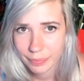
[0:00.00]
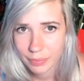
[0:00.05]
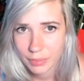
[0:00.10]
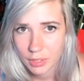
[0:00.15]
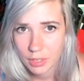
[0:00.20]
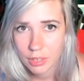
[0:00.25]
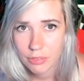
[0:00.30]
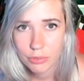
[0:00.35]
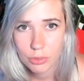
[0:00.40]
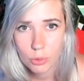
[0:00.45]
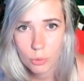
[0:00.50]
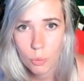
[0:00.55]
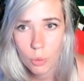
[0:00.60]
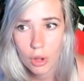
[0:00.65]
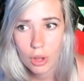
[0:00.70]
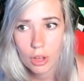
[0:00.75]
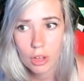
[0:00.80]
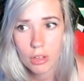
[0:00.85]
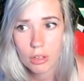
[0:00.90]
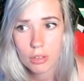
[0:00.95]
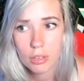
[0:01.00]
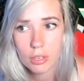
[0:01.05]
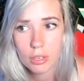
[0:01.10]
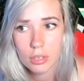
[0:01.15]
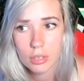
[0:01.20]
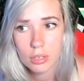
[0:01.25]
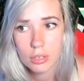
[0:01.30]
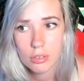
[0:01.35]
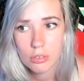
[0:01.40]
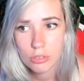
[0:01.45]
if you were
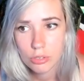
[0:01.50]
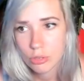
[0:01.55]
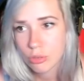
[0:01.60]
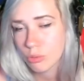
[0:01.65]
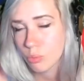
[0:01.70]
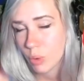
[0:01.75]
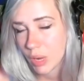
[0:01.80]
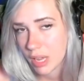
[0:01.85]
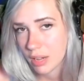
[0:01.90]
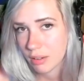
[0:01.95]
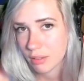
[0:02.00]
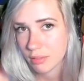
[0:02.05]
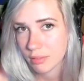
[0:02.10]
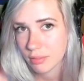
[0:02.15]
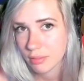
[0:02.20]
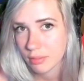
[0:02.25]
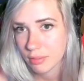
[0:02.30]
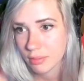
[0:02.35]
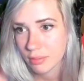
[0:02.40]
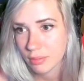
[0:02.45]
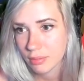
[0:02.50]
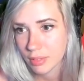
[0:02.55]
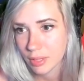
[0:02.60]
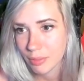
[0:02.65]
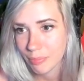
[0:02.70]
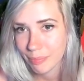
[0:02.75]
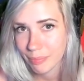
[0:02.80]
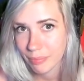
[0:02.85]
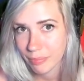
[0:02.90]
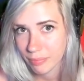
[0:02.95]
to win the
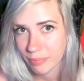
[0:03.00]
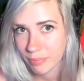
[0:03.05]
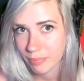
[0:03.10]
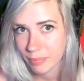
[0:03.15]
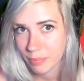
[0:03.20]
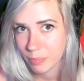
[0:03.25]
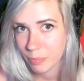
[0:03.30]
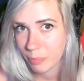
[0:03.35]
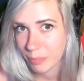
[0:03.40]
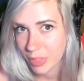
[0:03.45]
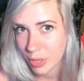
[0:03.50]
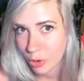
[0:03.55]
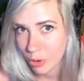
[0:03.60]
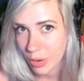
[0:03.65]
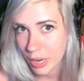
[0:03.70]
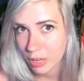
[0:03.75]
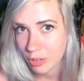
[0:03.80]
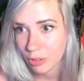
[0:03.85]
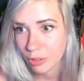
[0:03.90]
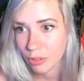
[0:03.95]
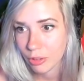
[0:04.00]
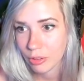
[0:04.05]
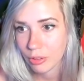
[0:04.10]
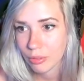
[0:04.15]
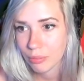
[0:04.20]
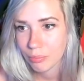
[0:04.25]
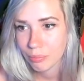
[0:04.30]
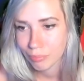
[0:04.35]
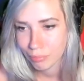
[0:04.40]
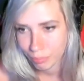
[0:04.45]
theoretical
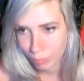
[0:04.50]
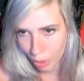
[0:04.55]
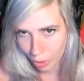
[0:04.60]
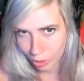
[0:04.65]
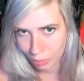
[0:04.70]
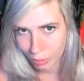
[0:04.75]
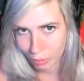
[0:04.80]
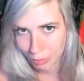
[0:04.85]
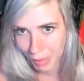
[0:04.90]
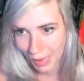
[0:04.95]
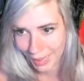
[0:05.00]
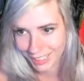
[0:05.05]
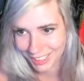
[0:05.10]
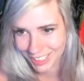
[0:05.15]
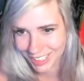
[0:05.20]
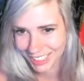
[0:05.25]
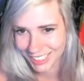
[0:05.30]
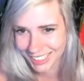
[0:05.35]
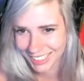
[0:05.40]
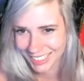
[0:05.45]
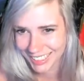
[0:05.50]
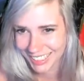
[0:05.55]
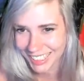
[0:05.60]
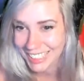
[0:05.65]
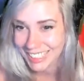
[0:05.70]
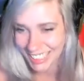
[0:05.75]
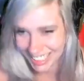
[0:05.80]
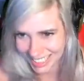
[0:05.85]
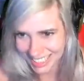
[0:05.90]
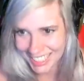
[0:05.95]
Pokemon match that
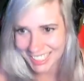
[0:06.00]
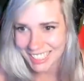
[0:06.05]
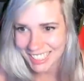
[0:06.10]
doesn't